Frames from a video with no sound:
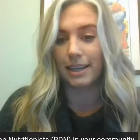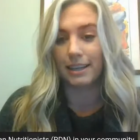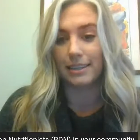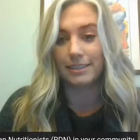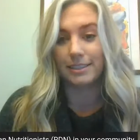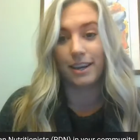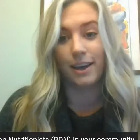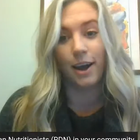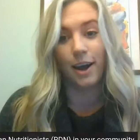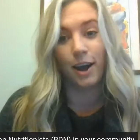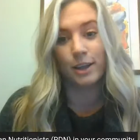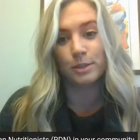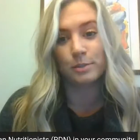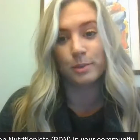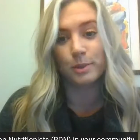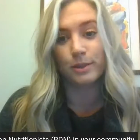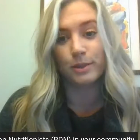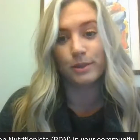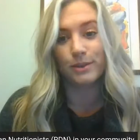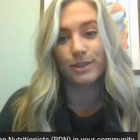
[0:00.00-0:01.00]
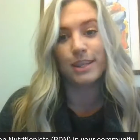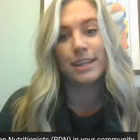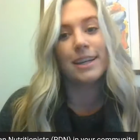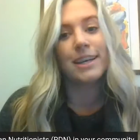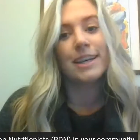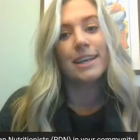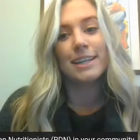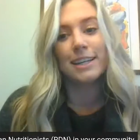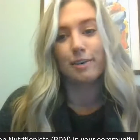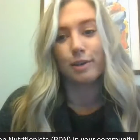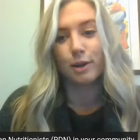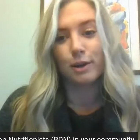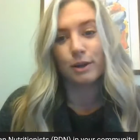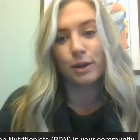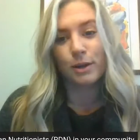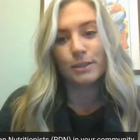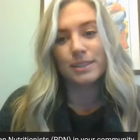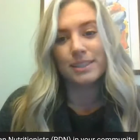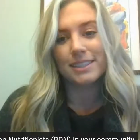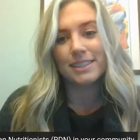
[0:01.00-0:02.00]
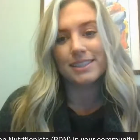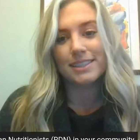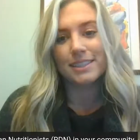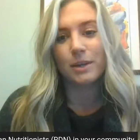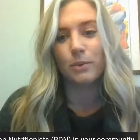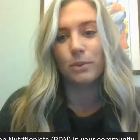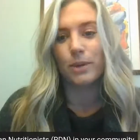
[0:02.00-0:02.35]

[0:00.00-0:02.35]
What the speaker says: as a hospital never closes,